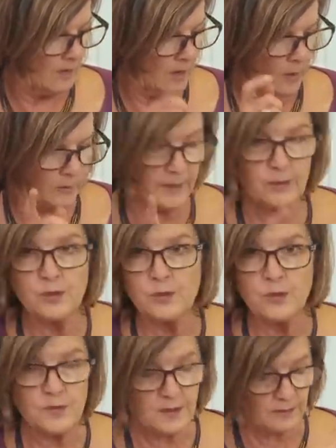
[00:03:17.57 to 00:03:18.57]
I'll read you
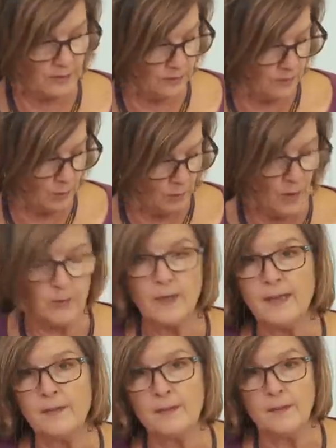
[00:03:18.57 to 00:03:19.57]
just a little quote
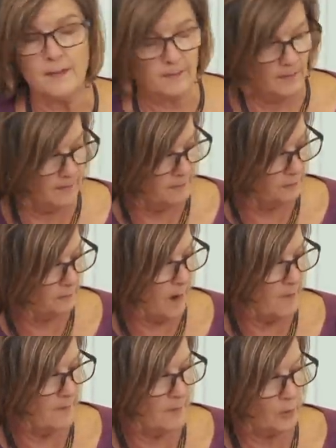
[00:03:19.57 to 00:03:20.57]

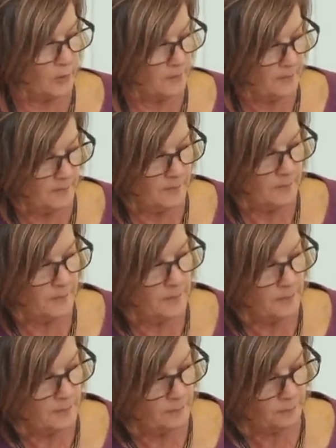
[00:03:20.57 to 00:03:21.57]
from, or
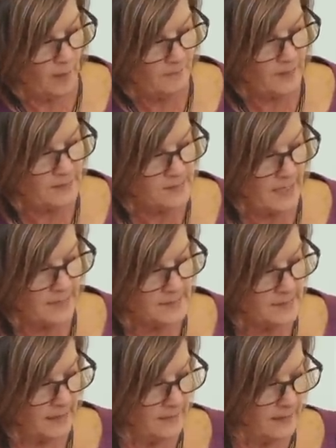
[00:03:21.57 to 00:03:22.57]
from this essay